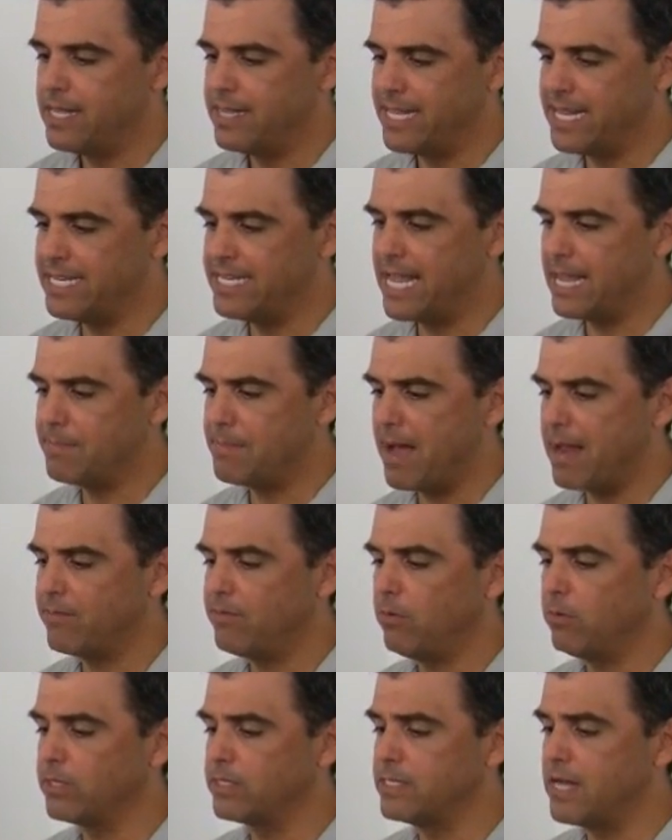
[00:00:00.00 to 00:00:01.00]
The intake
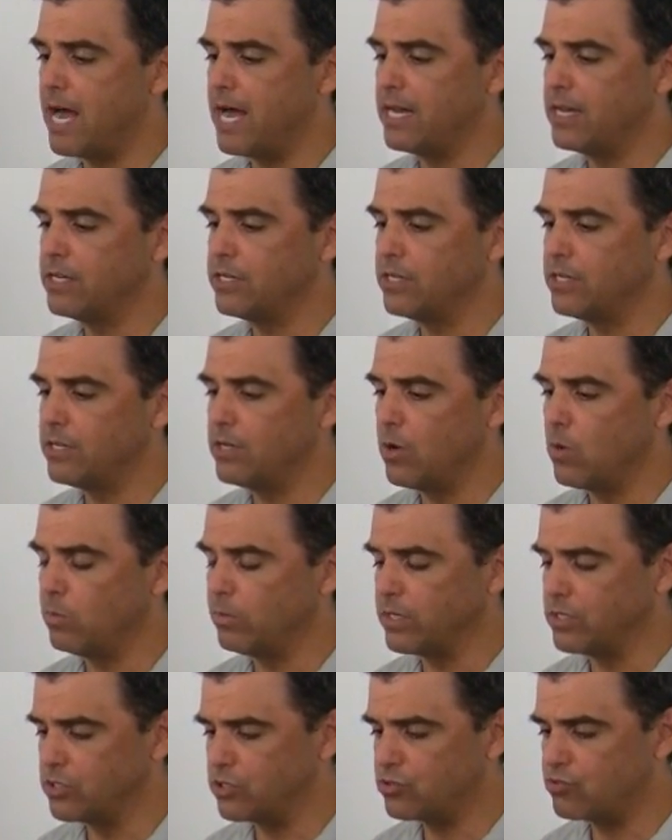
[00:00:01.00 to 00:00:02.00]
manifold is not
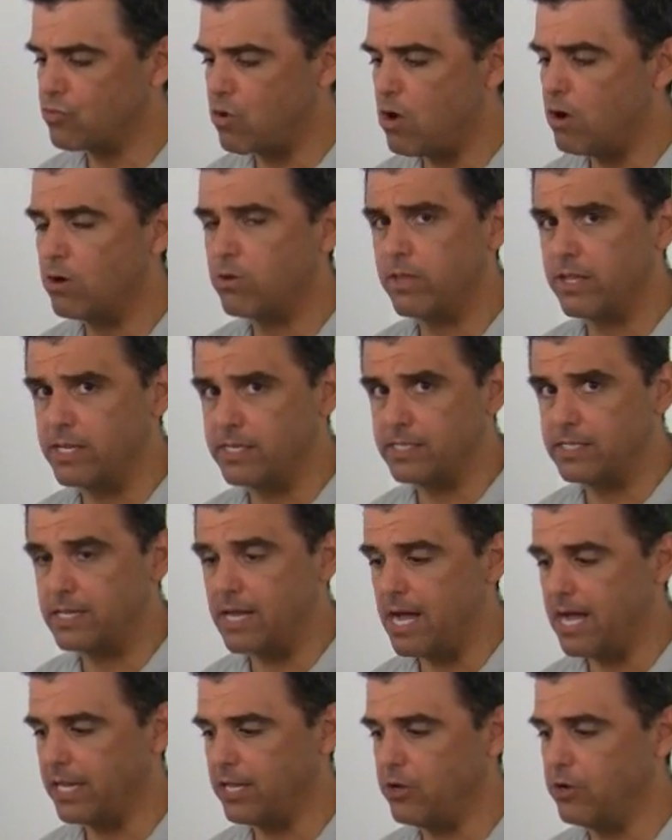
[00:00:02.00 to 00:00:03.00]
only stronger than the
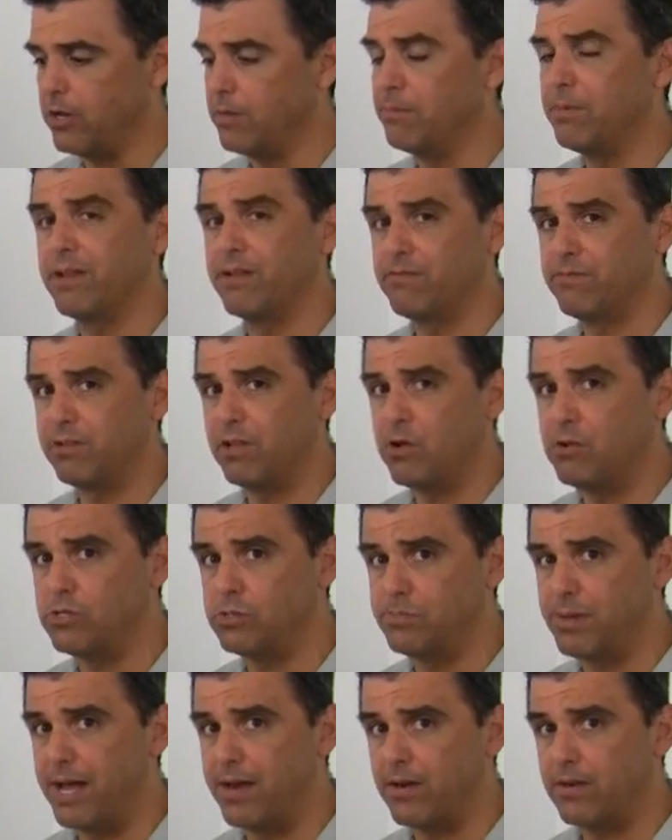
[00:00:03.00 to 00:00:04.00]
stock unit, but it flows
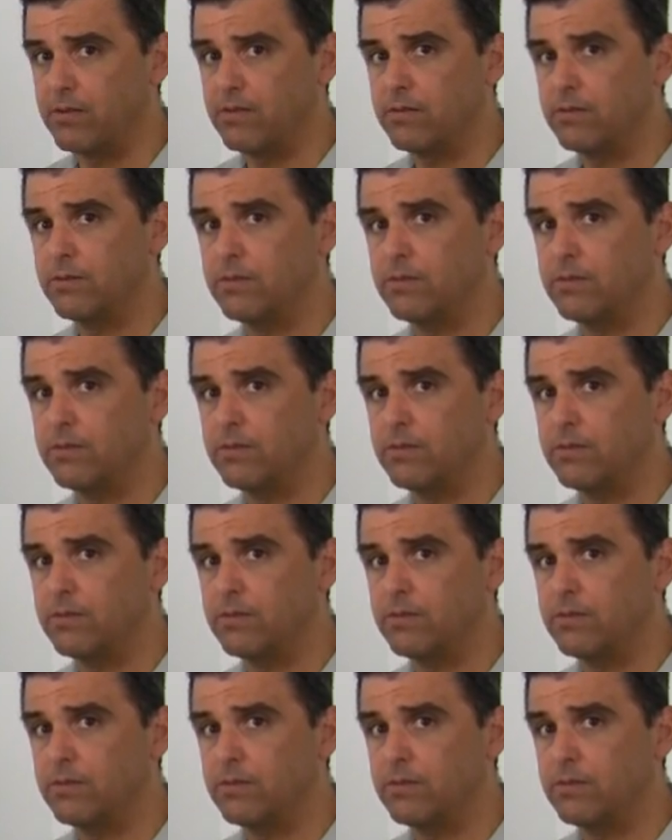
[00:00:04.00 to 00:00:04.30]
better.